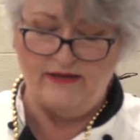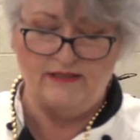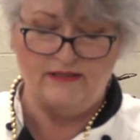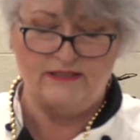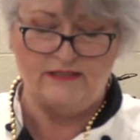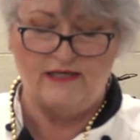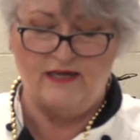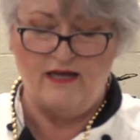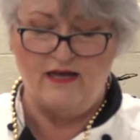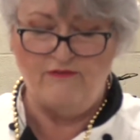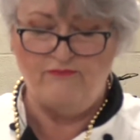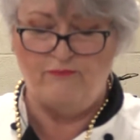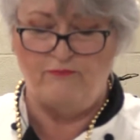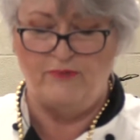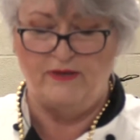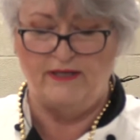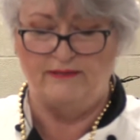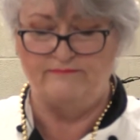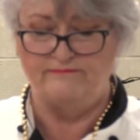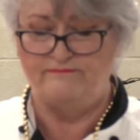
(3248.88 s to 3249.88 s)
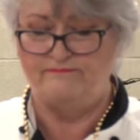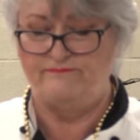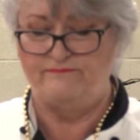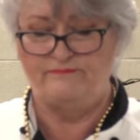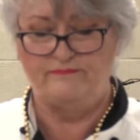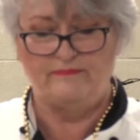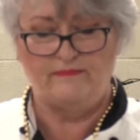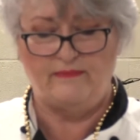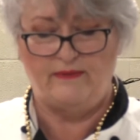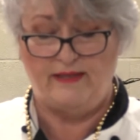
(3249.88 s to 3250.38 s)
and stuff, but
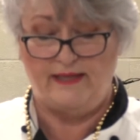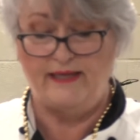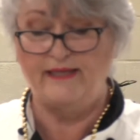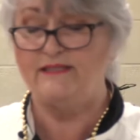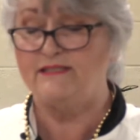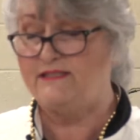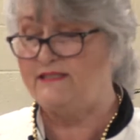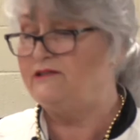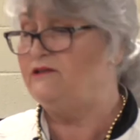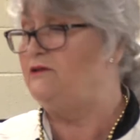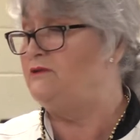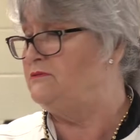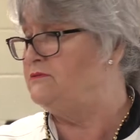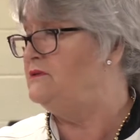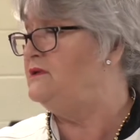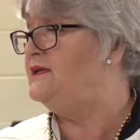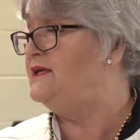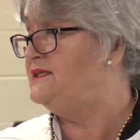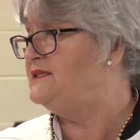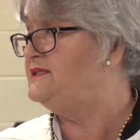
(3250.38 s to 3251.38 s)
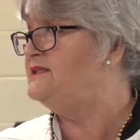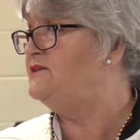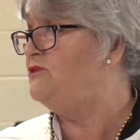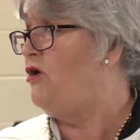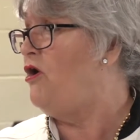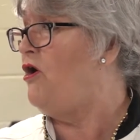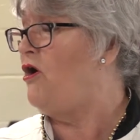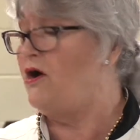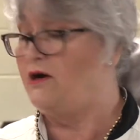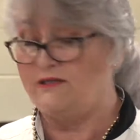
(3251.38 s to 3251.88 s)
it's still it's still
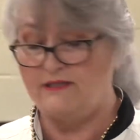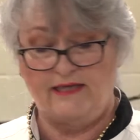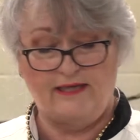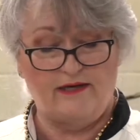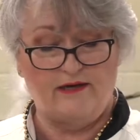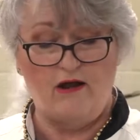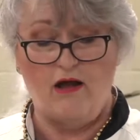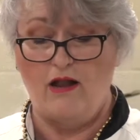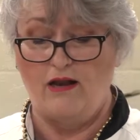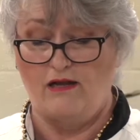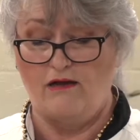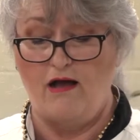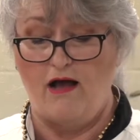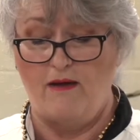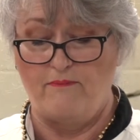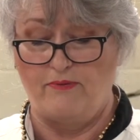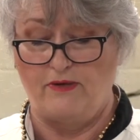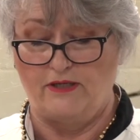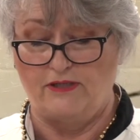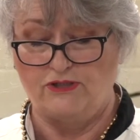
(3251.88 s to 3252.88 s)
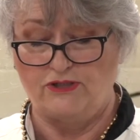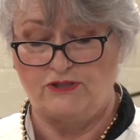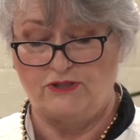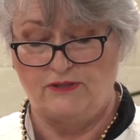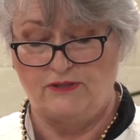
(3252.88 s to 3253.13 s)
hard to get it all accomplished.